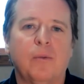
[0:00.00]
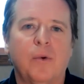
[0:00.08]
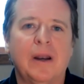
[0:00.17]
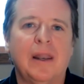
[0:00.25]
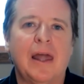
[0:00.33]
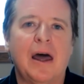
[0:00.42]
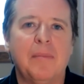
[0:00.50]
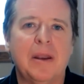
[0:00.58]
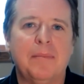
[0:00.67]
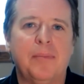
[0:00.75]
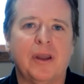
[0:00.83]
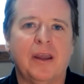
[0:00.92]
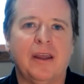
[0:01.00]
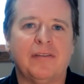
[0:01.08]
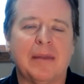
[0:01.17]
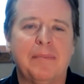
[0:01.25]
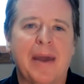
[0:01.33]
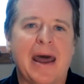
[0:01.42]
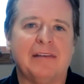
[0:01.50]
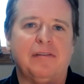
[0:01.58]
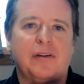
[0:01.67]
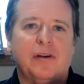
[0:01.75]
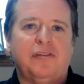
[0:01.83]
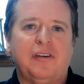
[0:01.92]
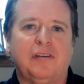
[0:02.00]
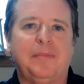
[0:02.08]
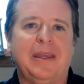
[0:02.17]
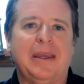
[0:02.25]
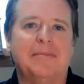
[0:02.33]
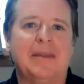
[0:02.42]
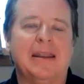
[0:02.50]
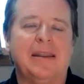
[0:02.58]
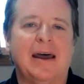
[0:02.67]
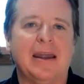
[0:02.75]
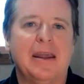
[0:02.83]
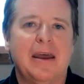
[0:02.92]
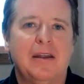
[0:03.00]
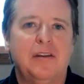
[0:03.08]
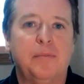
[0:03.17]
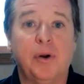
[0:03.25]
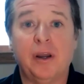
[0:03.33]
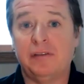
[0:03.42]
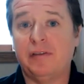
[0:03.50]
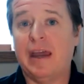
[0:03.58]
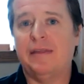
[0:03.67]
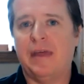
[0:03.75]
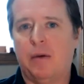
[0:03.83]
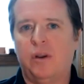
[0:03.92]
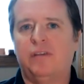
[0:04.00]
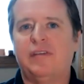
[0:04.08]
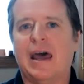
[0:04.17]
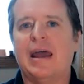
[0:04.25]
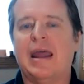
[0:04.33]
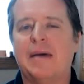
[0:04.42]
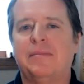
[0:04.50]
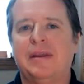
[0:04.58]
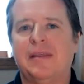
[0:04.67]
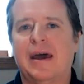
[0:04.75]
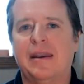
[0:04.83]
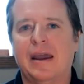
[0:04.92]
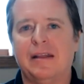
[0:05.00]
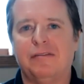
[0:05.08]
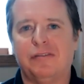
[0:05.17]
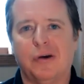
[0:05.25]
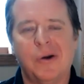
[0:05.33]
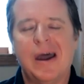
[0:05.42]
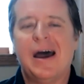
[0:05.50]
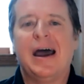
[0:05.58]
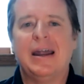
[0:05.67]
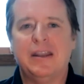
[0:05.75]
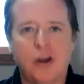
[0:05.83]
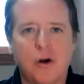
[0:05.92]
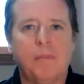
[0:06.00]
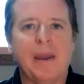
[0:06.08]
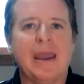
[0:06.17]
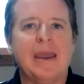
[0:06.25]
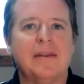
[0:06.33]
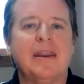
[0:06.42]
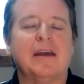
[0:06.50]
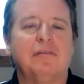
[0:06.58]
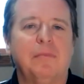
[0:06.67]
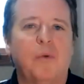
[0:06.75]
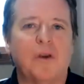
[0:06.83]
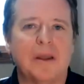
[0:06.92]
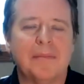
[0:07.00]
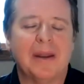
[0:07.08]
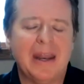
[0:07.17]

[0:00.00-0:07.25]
It wouldn't allow me to book it because I'd passed their 6 p.m. deadline to book a site that would have sat empty that night. So I had to go pay the next morning.